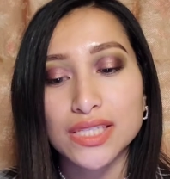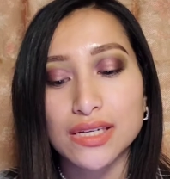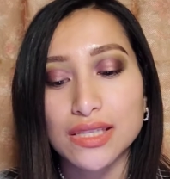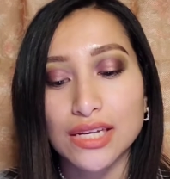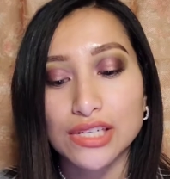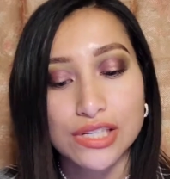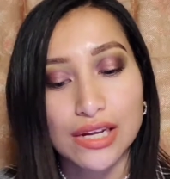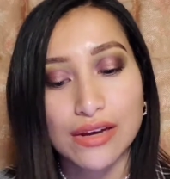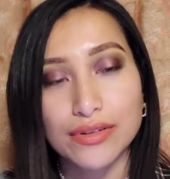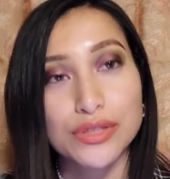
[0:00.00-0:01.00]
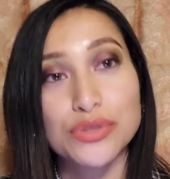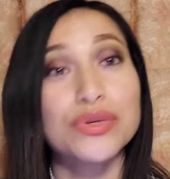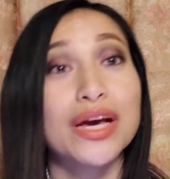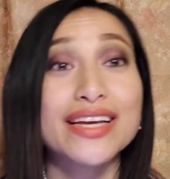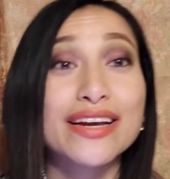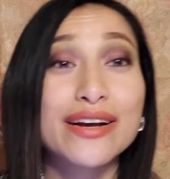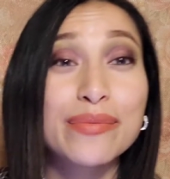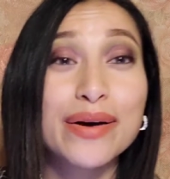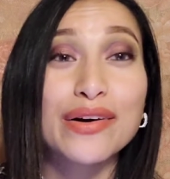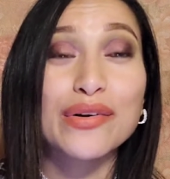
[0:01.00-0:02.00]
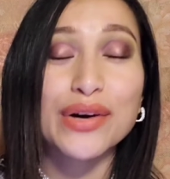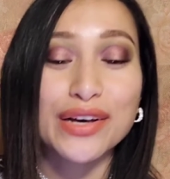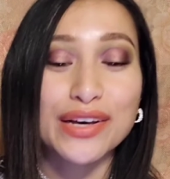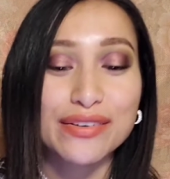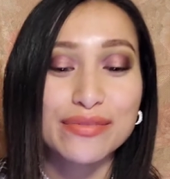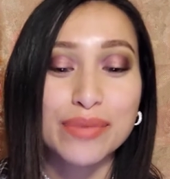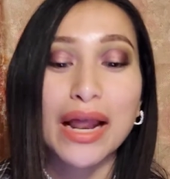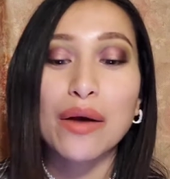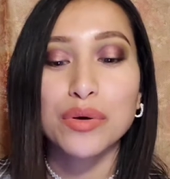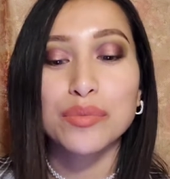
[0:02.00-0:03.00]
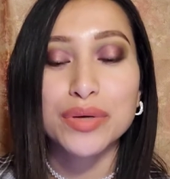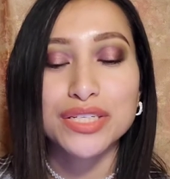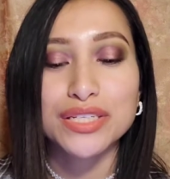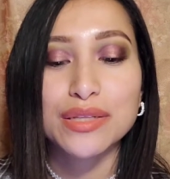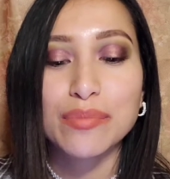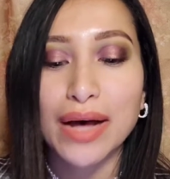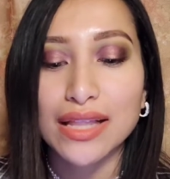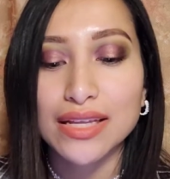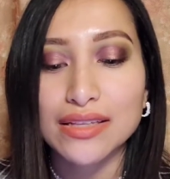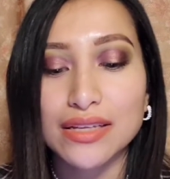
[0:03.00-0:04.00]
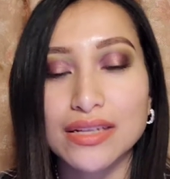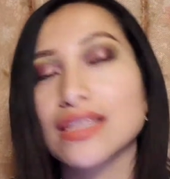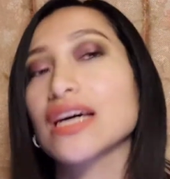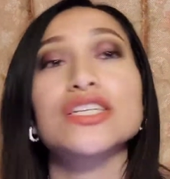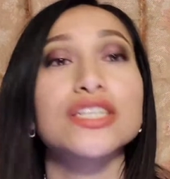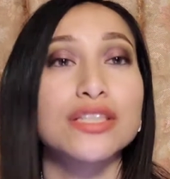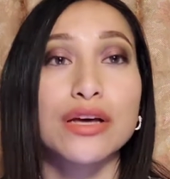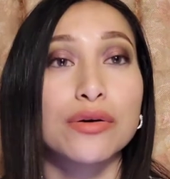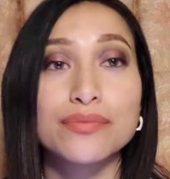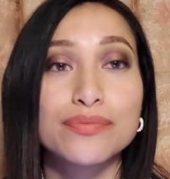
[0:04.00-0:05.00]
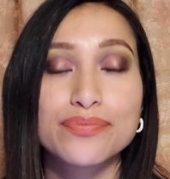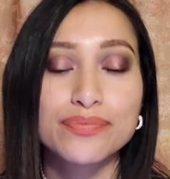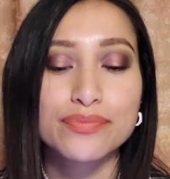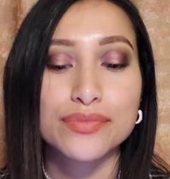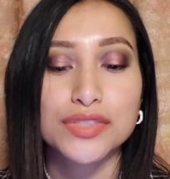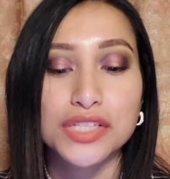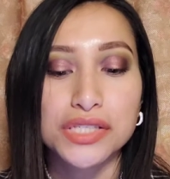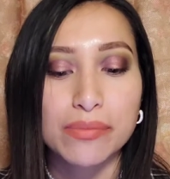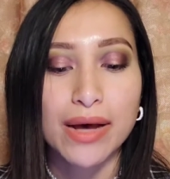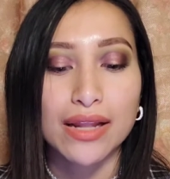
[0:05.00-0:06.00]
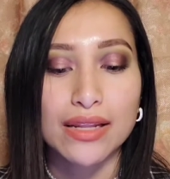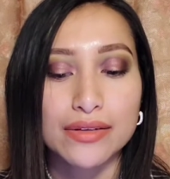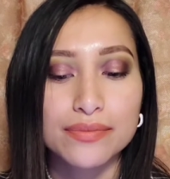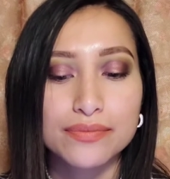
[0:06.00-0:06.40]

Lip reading: of the collection I really do not care about, but I would purchase the palette. The collection, no. It's just the palette.